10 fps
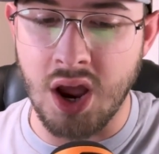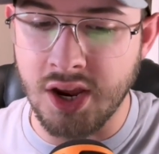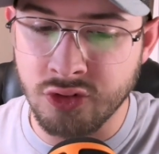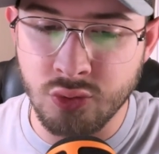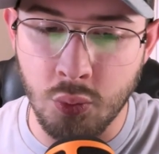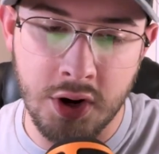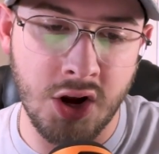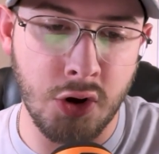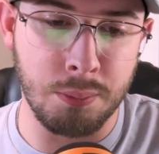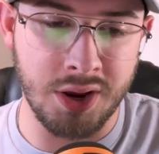
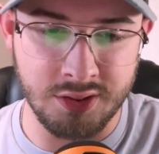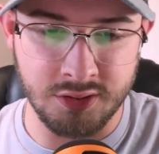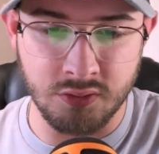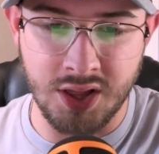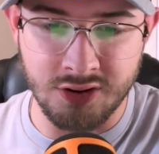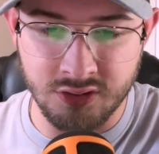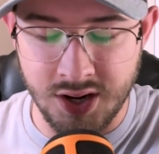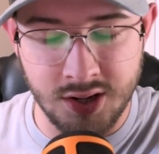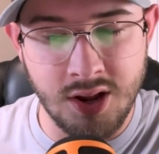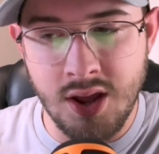swear by this
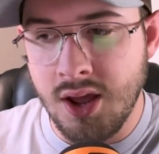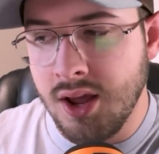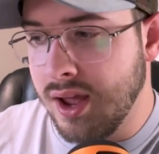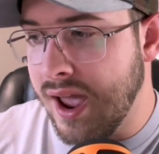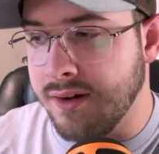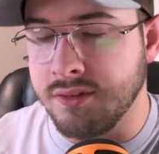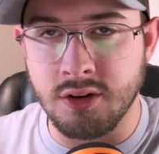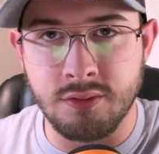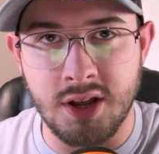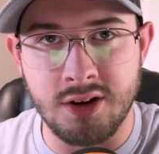flashlight. Having
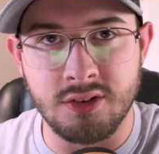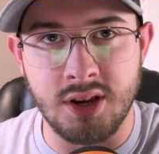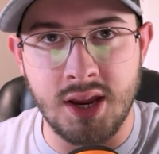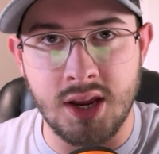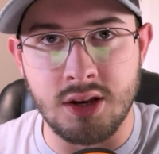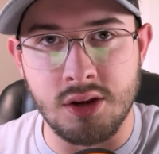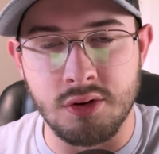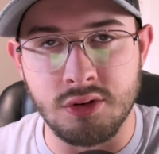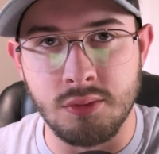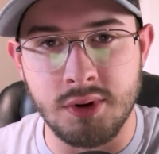a flashlight handy
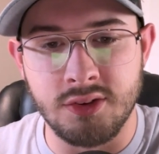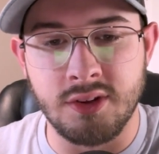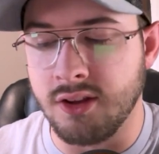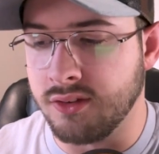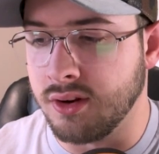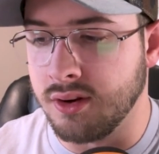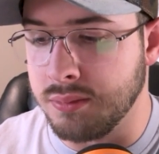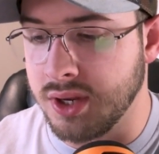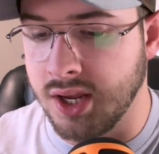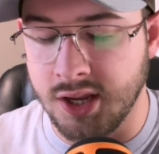on your wrist has
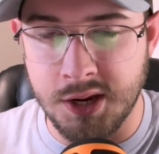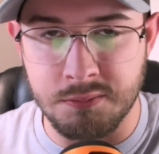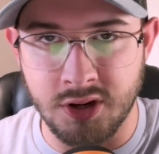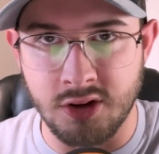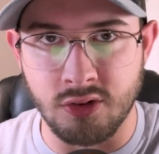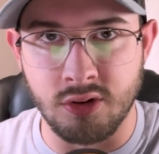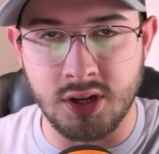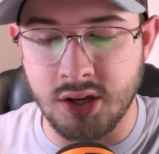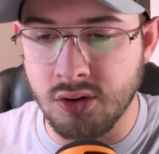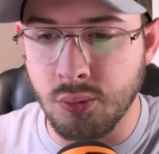been a game changer.
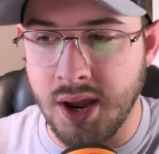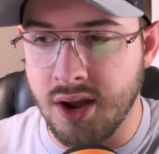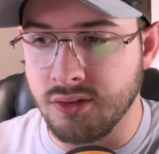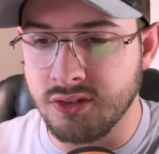Getting around,